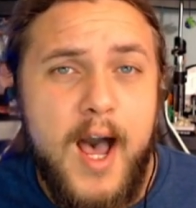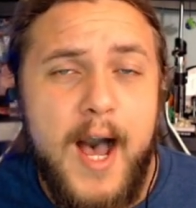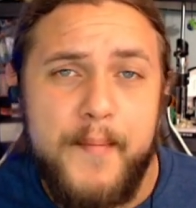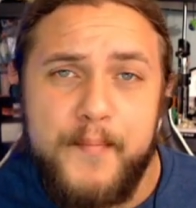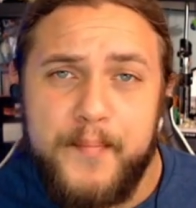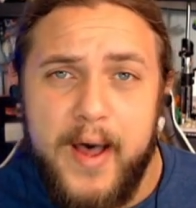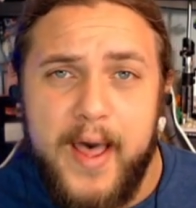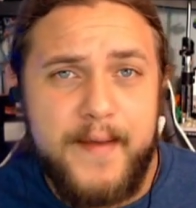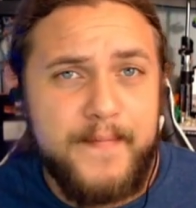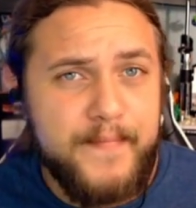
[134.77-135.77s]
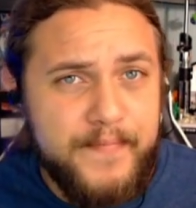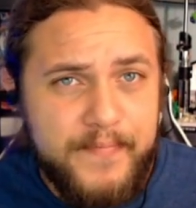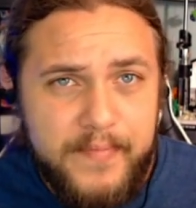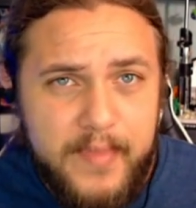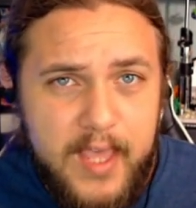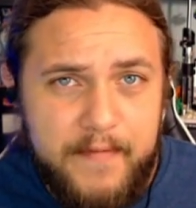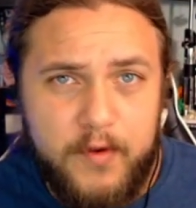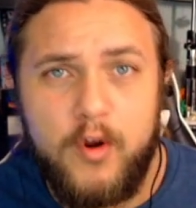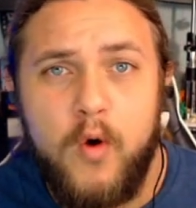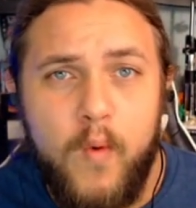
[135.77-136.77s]
But if
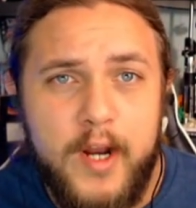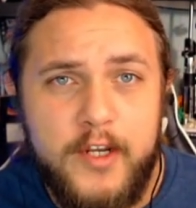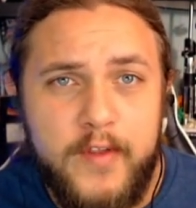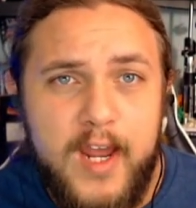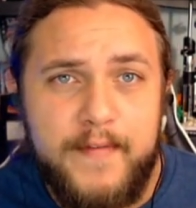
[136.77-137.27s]
you don't want to do that,